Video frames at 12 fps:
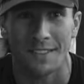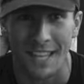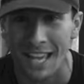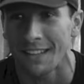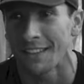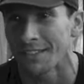And
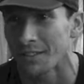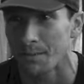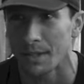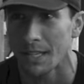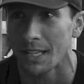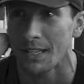that, to
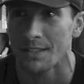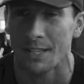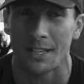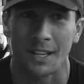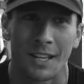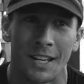me, is
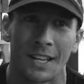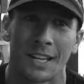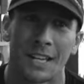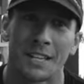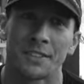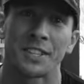
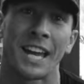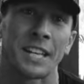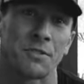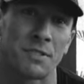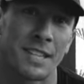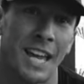a
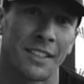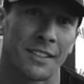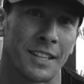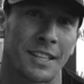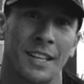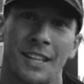dangerous
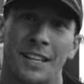athlete.